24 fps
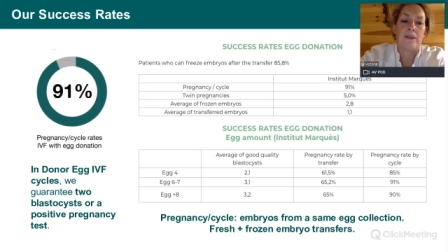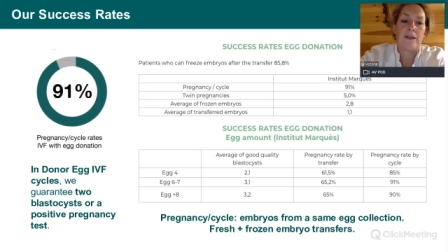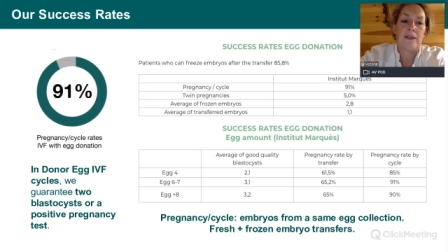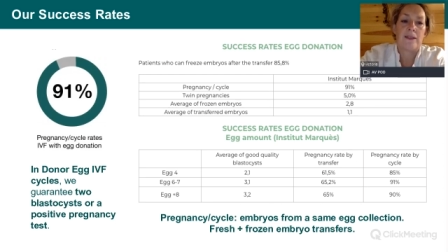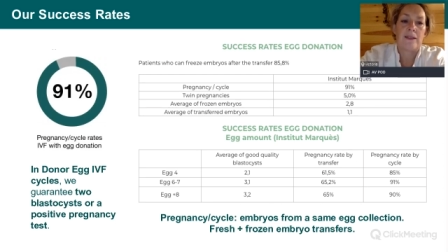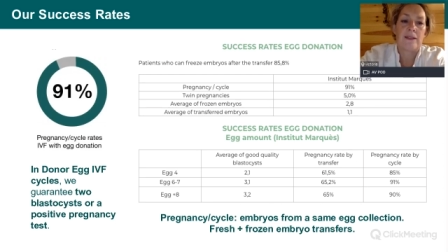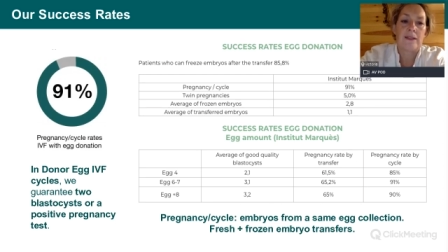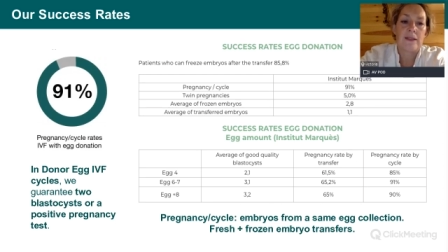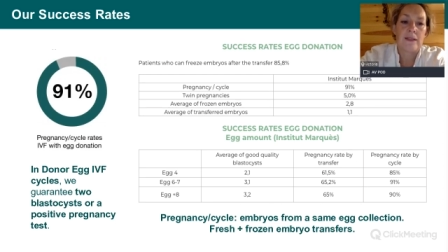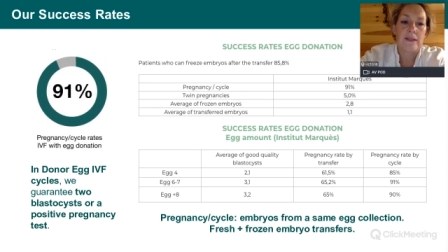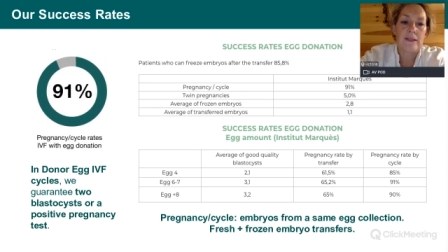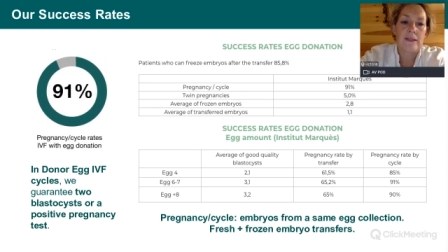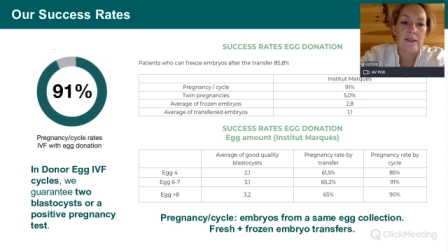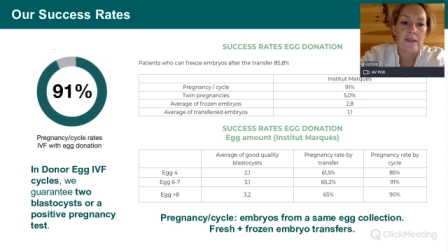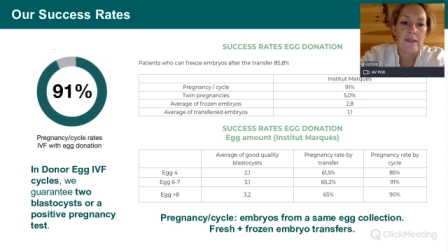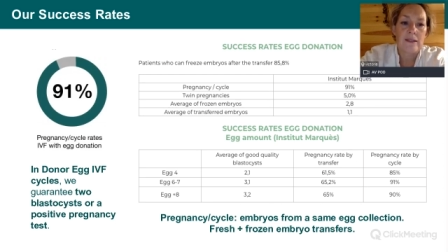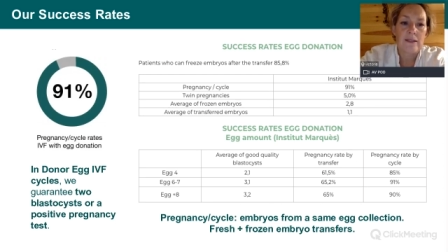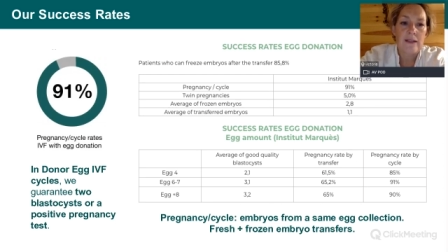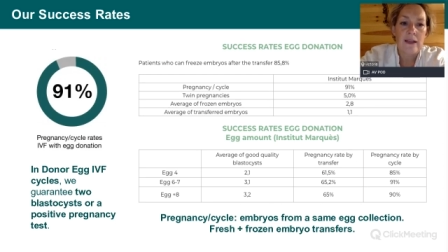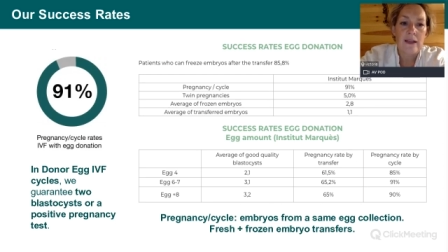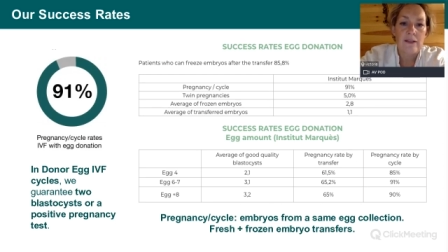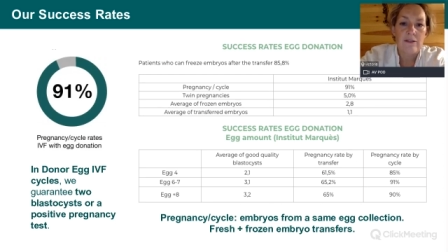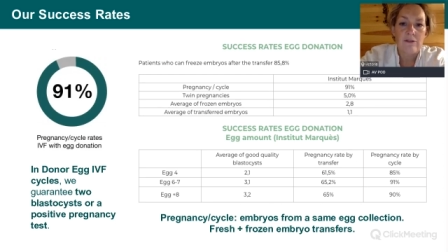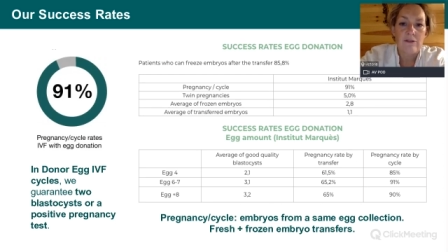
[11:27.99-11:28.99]
This is a
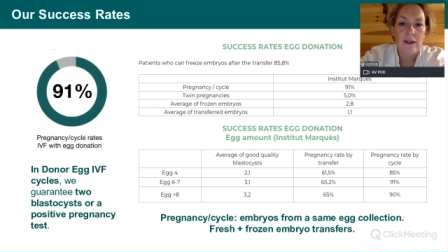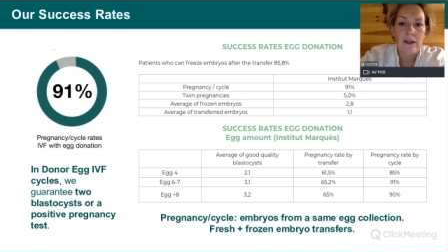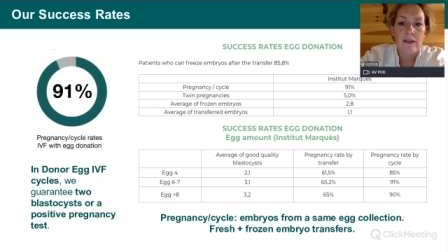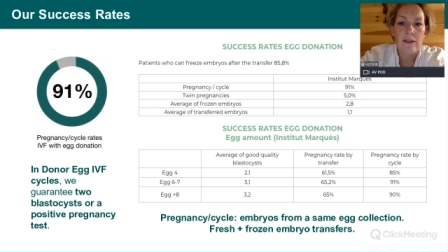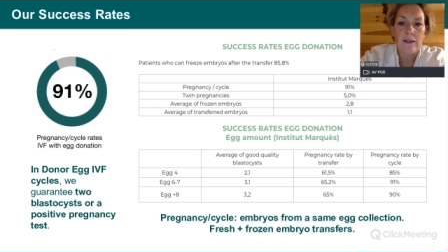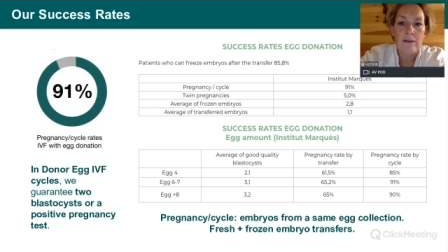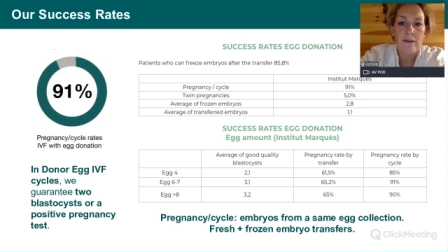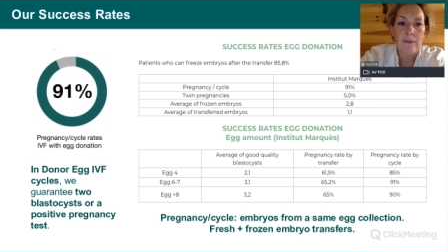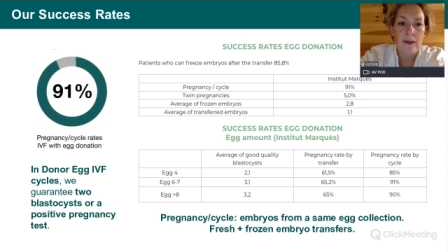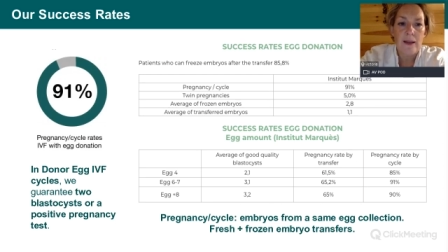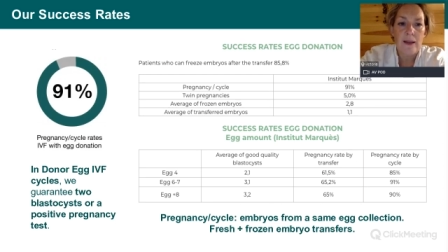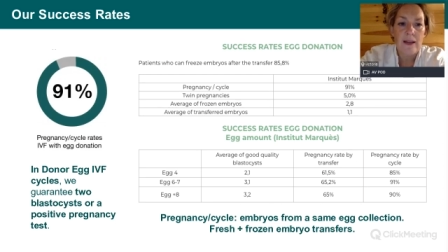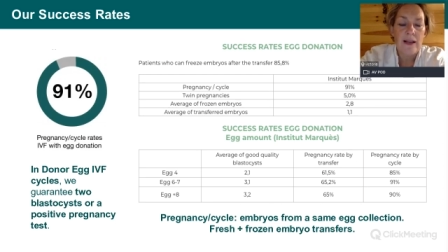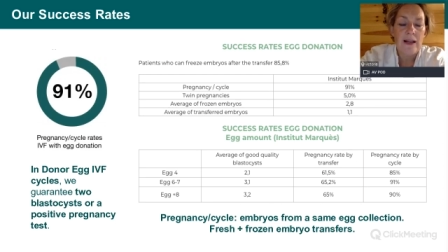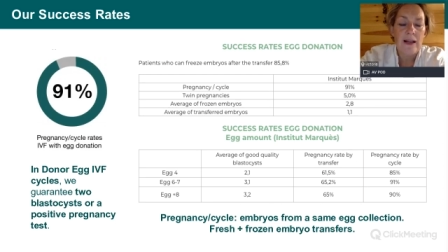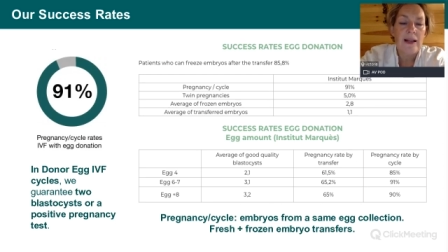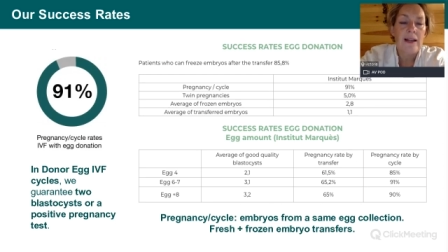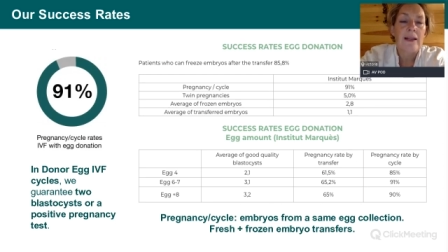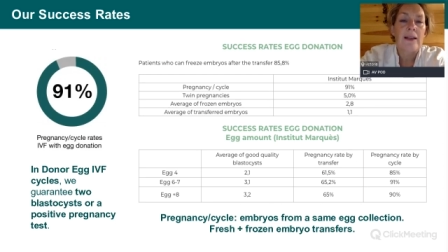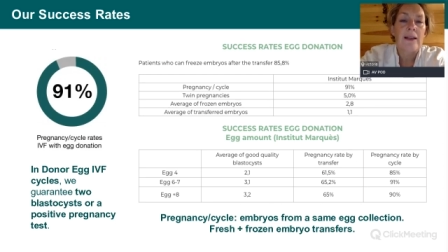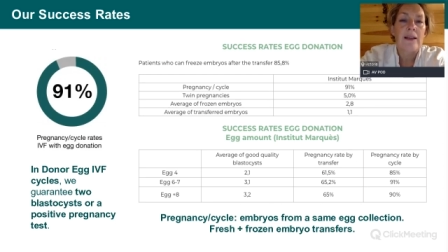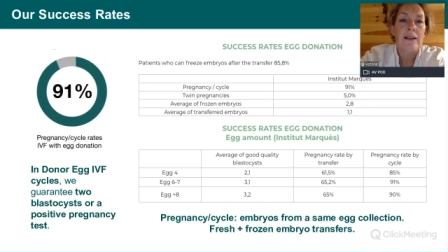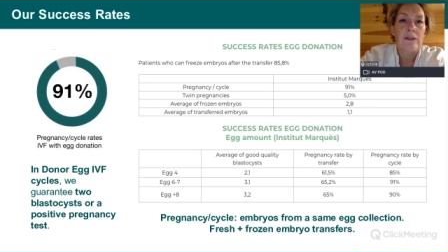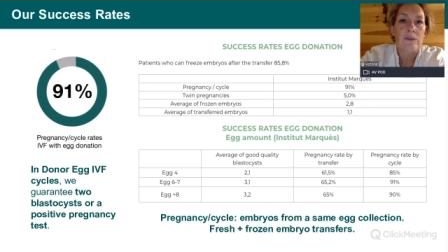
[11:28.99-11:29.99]
success rate that many
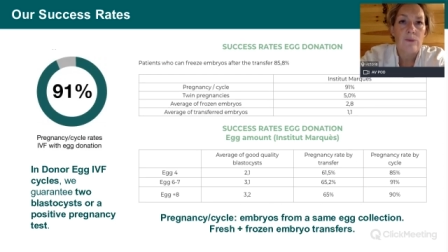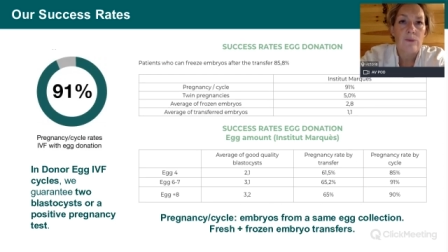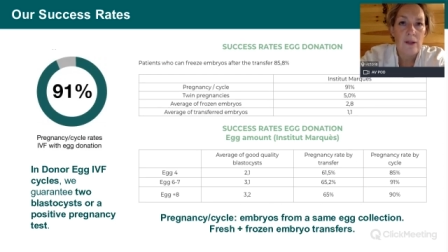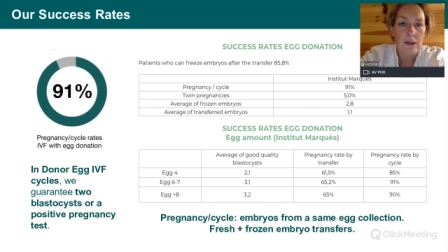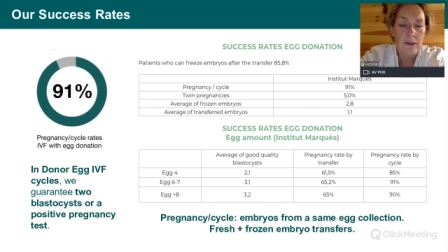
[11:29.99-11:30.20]
clinics